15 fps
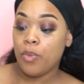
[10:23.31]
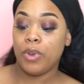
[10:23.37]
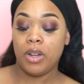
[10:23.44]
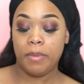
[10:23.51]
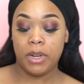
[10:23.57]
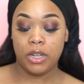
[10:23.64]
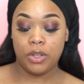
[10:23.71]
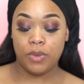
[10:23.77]
what
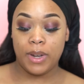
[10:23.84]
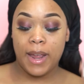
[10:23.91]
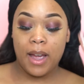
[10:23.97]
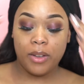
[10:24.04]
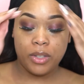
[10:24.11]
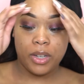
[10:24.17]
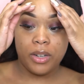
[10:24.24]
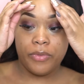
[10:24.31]
I'm going to do
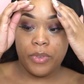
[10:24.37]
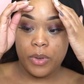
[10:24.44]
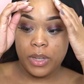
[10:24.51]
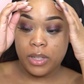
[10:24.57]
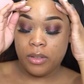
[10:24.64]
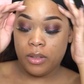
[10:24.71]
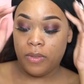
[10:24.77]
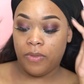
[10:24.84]
now is we're going to
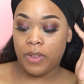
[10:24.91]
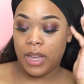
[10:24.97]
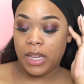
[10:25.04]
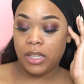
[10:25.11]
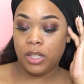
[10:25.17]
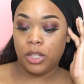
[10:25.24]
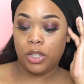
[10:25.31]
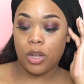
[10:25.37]
focus on the
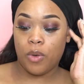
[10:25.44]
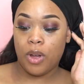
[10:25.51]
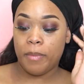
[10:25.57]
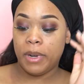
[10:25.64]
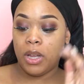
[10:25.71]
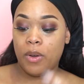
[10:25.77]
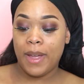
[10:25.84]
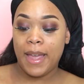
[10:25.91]
face. So I'm
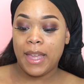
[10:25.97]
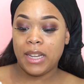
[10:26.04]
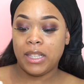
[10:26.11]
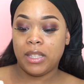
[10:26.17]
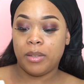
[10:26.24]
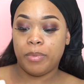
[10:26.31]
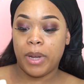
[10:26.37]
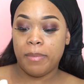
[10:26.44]
going to go ahead
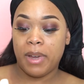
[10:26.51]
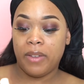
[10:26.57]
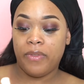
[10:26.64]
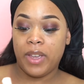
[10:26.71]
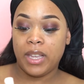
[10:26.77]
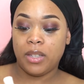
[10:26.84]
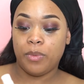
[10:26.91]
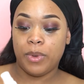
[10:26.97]
and spray my
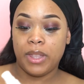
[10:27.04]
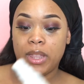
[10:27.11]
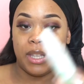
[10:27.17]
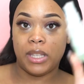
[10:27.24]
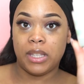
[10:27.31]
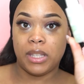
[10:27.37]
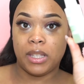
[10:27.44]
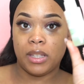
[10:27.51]
face with
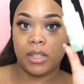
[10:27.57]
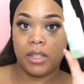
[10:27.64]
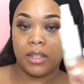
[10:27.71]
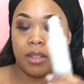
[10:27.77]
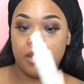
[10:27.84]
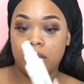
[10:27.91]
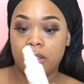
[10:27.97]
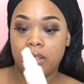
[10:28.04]
this
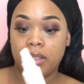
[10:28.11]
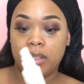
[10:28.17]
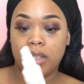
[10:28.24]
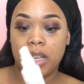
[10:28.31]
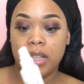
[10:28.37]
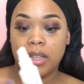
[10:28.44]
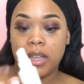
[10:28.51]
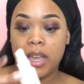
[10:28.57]

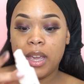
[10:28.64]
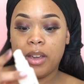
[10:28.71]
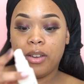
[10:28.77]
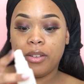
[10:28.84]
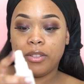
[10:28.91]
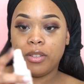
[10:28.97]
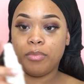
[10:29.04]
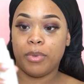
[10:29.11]

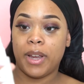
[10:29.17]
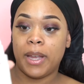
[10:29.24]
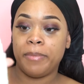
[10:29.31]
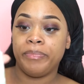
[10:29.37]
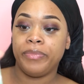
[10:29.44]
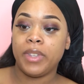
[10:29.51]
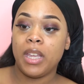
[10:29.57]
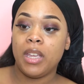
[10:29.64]
skincare
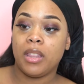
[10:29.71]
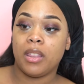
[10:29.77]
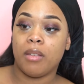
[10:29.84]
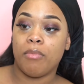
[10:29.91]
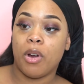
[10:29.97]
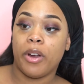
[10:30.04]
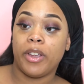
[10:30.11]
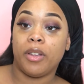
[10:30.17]
spray,
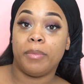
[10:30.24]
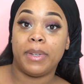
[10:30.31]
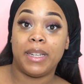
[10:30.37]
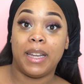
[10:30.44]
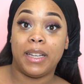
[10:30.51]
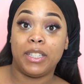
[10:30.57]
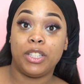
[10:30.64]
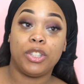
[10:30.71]
the Mario
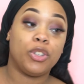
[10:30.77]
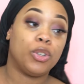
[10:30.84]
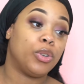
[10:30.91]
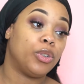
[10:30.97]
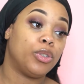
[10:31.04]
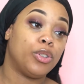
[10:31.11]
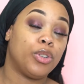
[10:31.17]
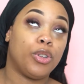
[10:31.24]

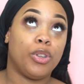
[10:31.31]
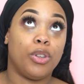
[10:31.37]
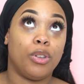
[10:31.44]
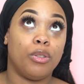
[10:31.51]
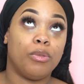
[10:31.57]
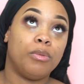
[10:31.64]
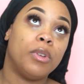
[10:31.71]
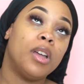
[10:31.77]

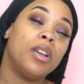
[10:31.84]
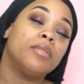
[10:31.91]
Badescu.